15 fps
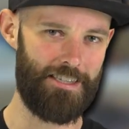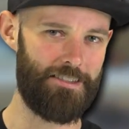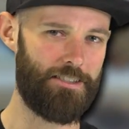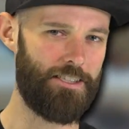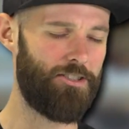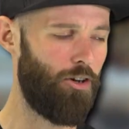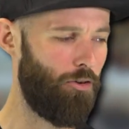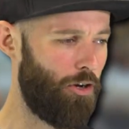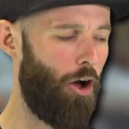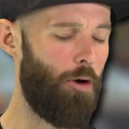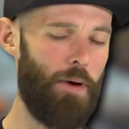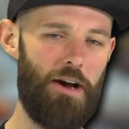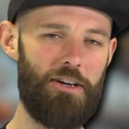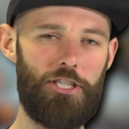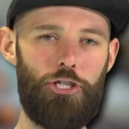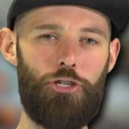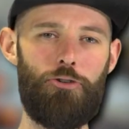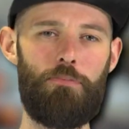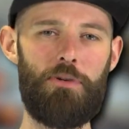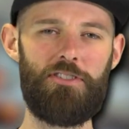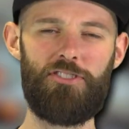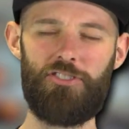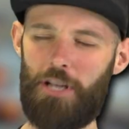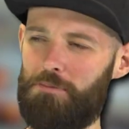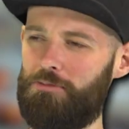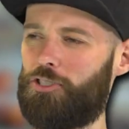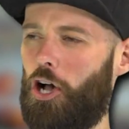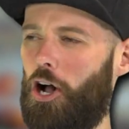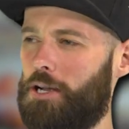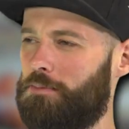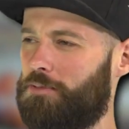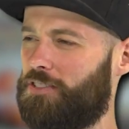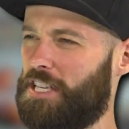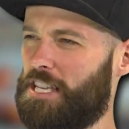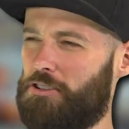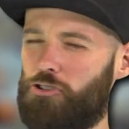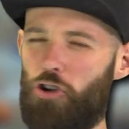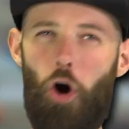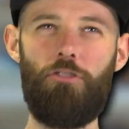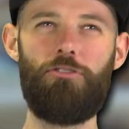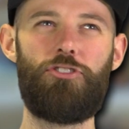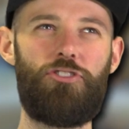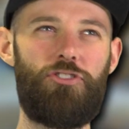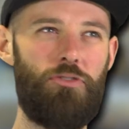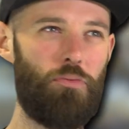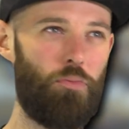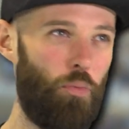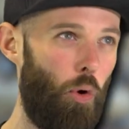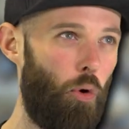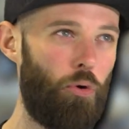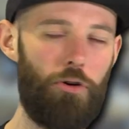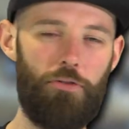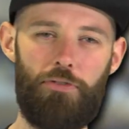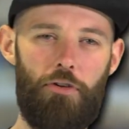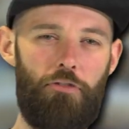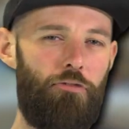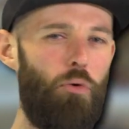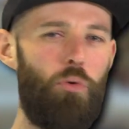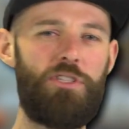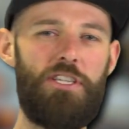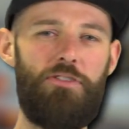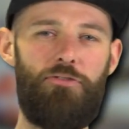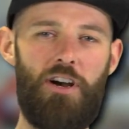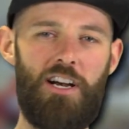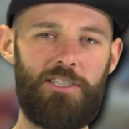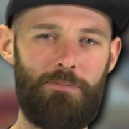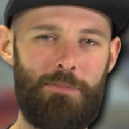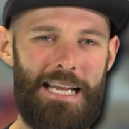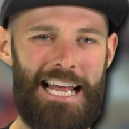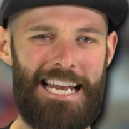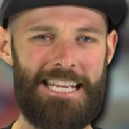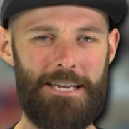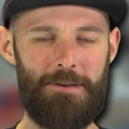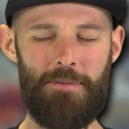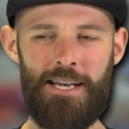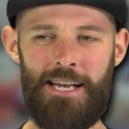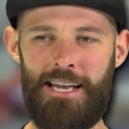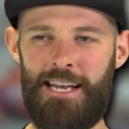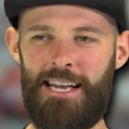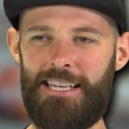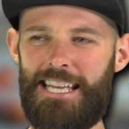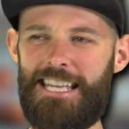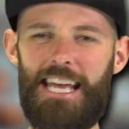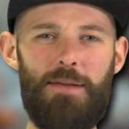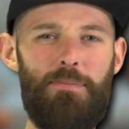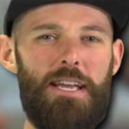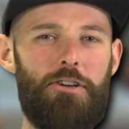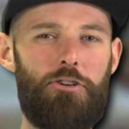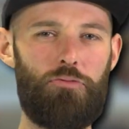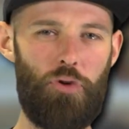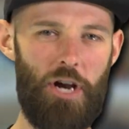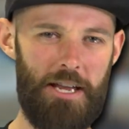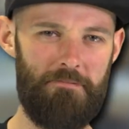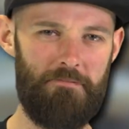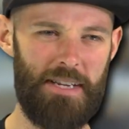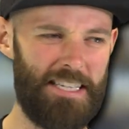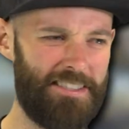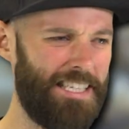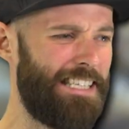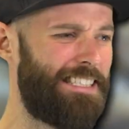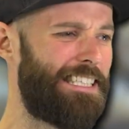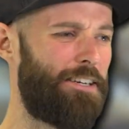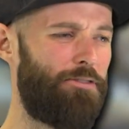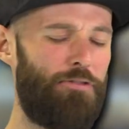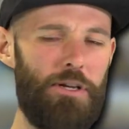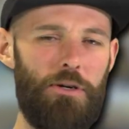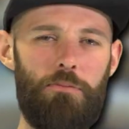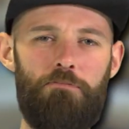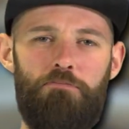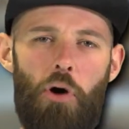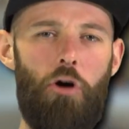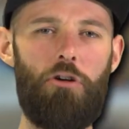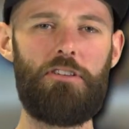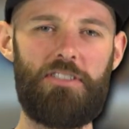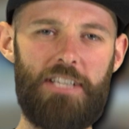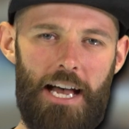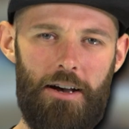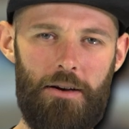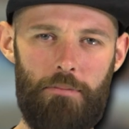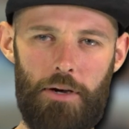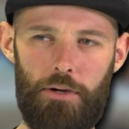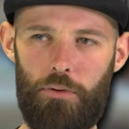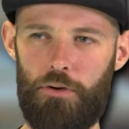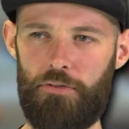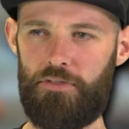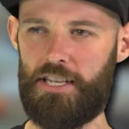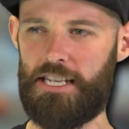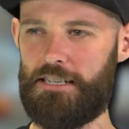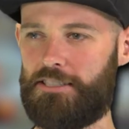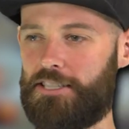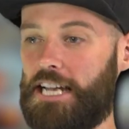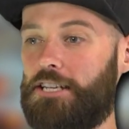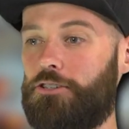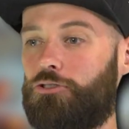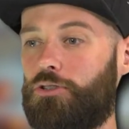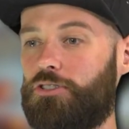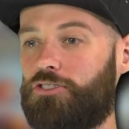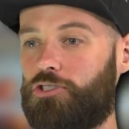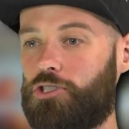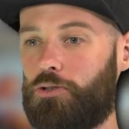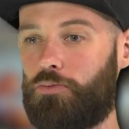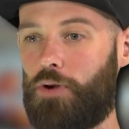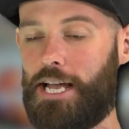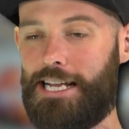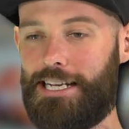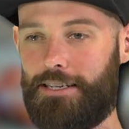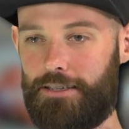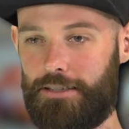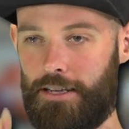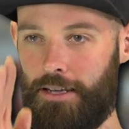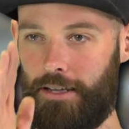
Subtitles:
And I don't know about you, but sometimes the constant war of the 41st millennium can get a bit grim, and it's easy to feel bogged down by all of the dangerous terrain and